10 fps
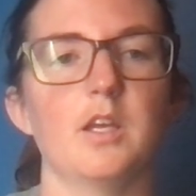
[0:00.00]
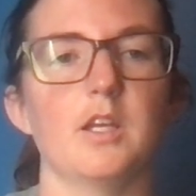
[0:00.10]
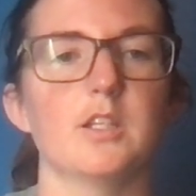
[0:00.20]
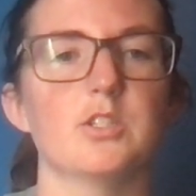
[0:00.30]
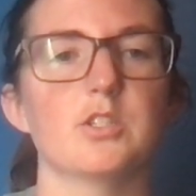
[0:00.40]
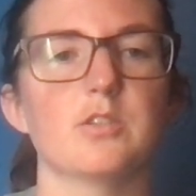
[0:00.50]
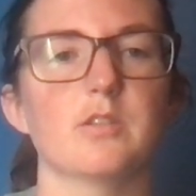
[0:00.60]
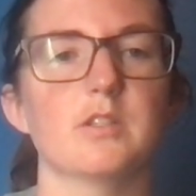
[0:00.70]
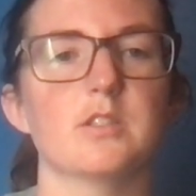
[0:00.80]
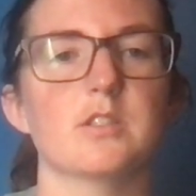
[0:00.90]
Each
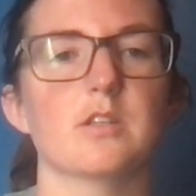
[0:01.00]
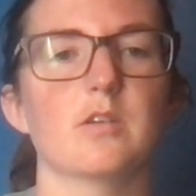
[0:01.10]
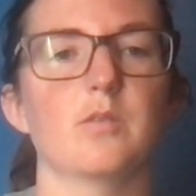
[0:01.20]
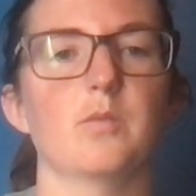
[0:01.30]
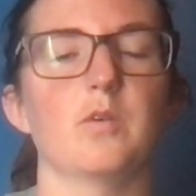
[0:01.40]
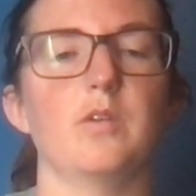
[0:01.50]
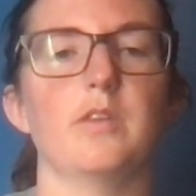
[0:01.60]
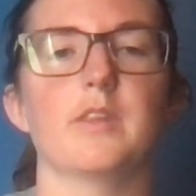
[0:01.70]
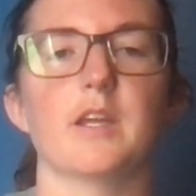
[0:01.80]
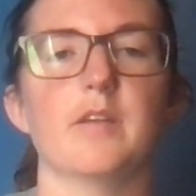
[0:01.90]
student will
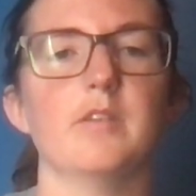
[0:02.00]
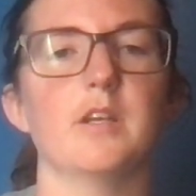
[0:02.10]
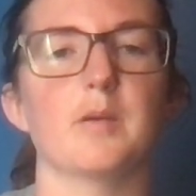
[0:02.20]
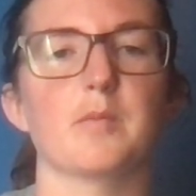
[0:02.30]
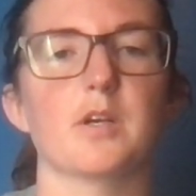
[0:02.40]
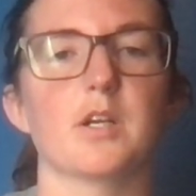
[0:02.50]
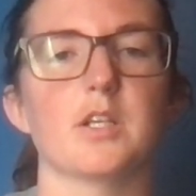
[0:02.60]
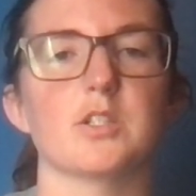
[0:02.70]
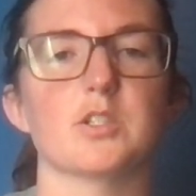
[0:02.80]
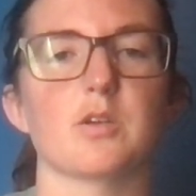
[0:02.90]
think of a number
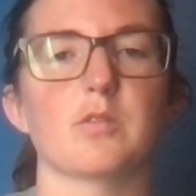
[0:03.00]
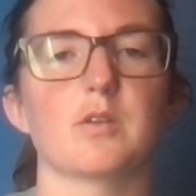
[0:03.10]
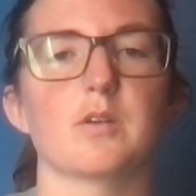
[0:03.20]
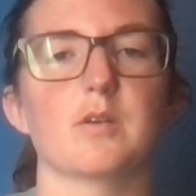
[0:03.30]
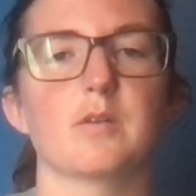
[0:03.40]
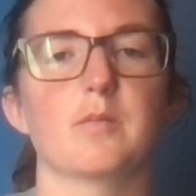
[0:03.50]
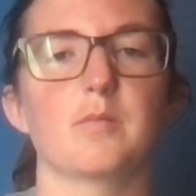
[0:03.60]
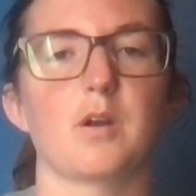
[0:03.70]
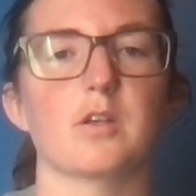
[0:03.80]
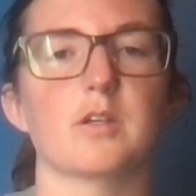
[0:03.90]
and show their
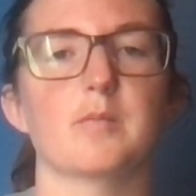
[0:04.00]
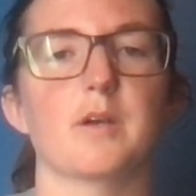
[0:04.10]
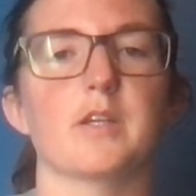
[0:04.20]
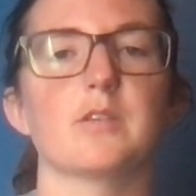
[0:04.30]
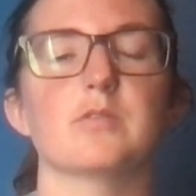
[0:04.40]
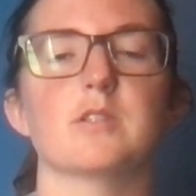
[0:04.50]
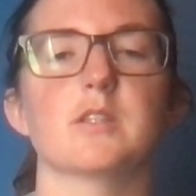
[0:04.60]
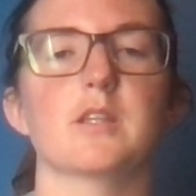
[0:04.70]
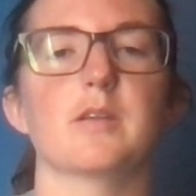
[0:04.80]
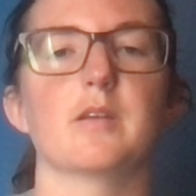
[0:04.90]
partner by
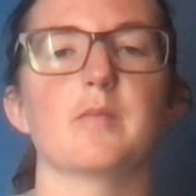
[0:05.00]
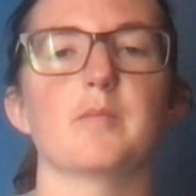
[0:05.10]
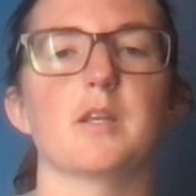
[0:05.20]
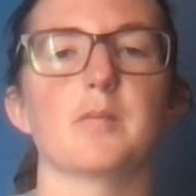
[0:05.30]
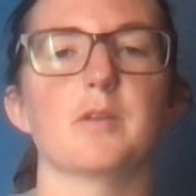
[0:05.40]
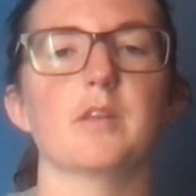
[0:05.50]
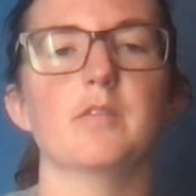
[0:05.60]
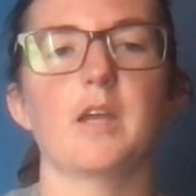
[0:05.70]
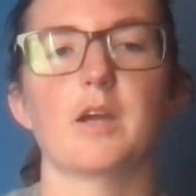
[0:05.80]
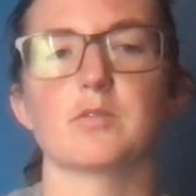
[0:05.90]
using the
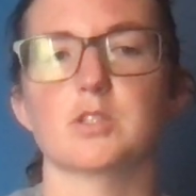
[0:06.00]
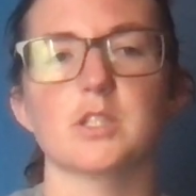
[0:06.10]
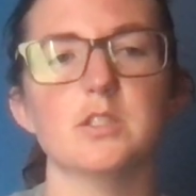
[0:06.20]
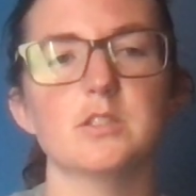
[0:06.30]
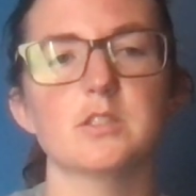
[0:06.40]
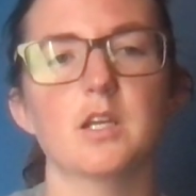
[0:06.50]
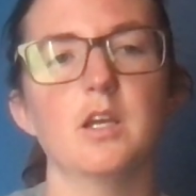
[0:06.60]
manipulative counters.